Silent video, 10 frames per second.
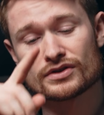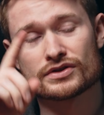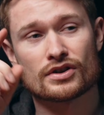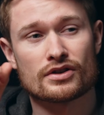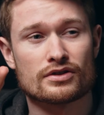
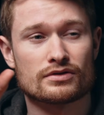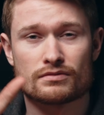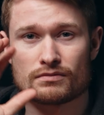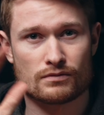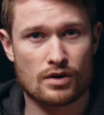So
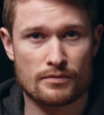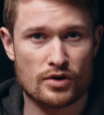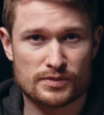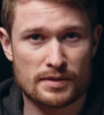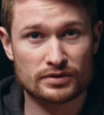what
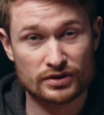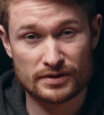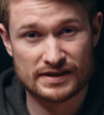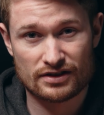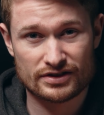most people do
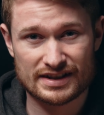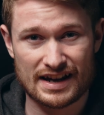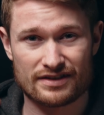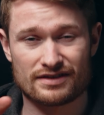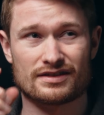is
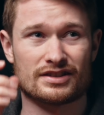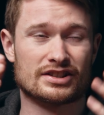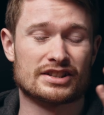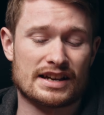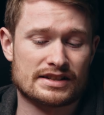you can
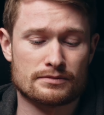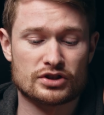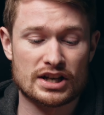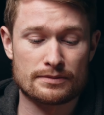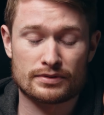get some
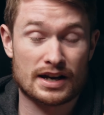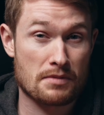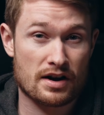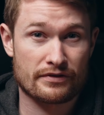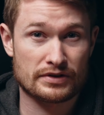cheap like
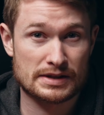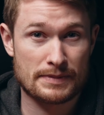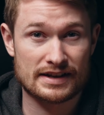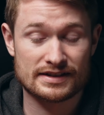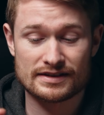microphone
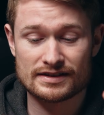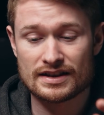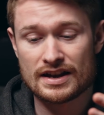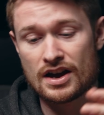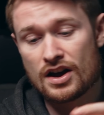spacers
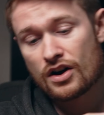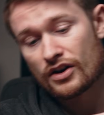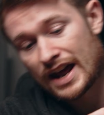on